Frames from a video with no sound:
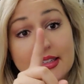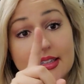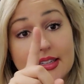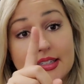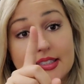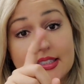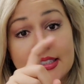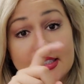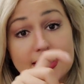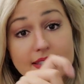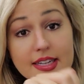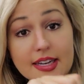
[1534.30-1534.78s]

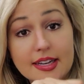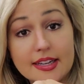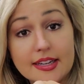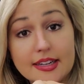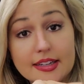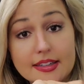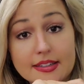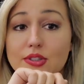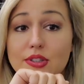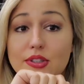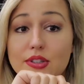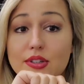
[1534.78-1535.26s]
It's
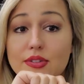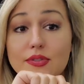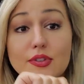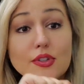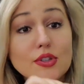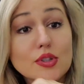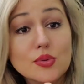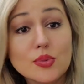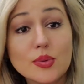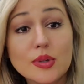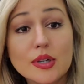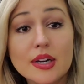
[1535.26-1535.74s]
exciting. The
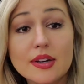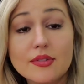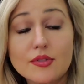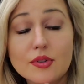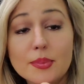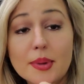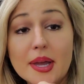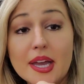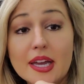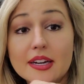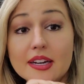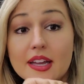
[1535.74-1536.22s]
first one ever
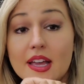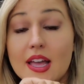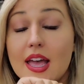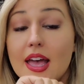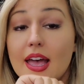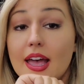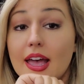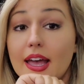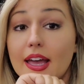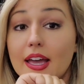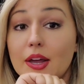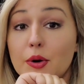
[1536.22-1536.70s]
made,
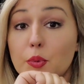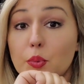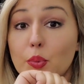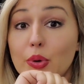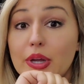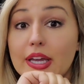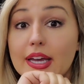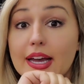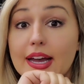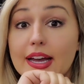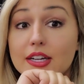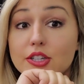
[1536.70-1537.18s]
and
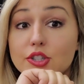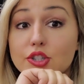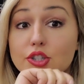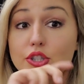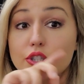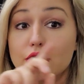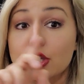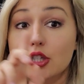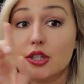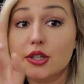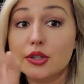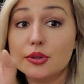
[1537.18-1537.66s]
we
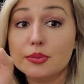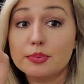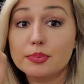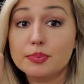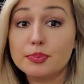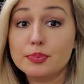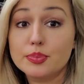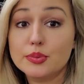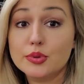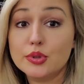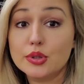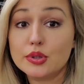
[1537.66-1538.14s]
actually
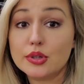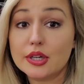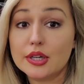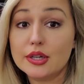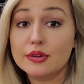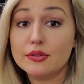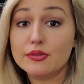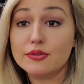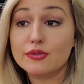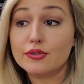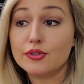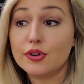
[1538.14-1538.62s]
took
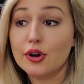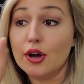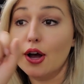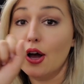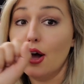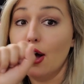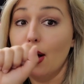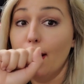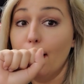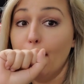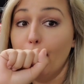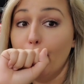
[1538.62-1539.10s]
it
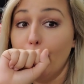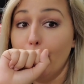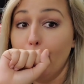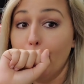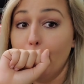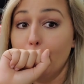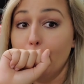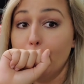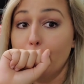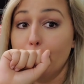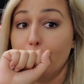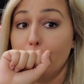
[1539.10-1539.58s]

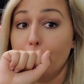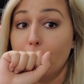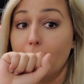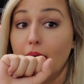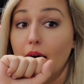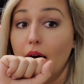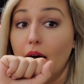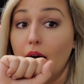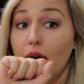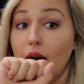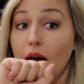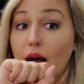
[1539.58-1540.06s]
from
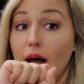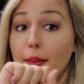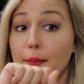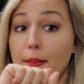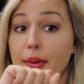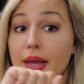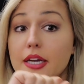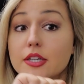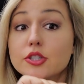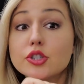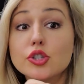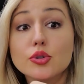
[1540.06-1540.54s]
a
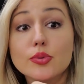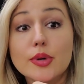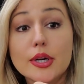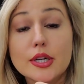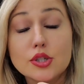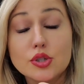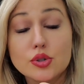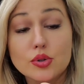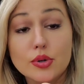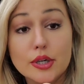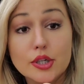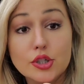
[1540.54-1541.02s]
major
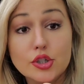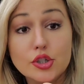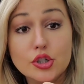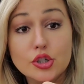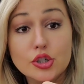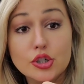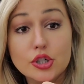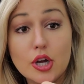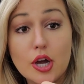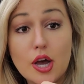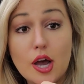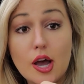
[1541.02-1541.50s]

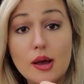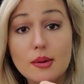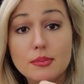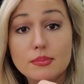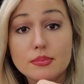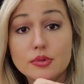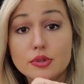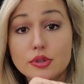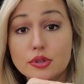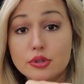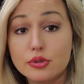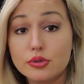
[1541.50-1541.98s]
restoration
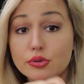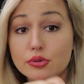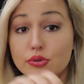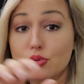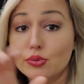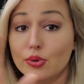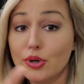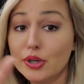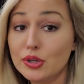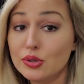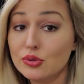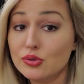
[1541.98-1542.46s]
job to
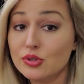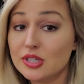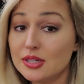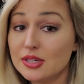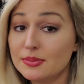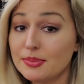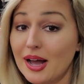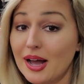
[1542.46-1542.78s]
what you see